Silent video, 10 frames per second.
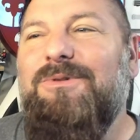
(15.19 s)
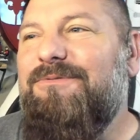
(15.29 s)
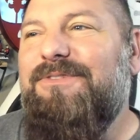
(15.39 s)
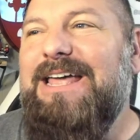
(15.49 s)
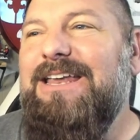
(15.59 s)

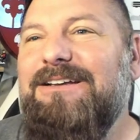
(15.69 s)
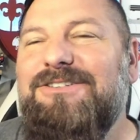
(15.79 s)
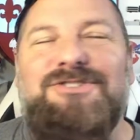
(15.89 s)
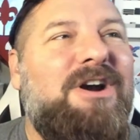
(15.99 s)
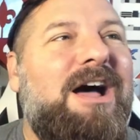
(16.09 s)
fighting
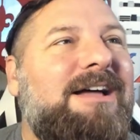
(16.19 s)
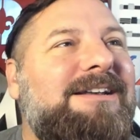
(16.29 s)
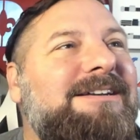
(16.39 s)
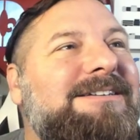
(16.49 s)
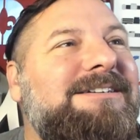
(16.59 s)

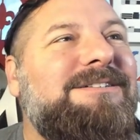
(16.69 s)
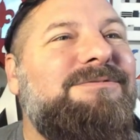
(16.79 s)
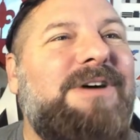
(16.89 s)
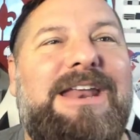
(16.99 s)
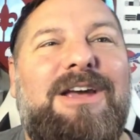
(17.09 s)
Strahd,
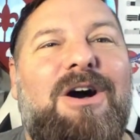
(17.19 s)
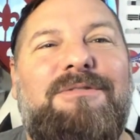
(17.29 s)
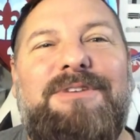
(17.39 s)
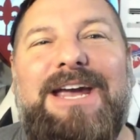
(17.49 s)
fighting off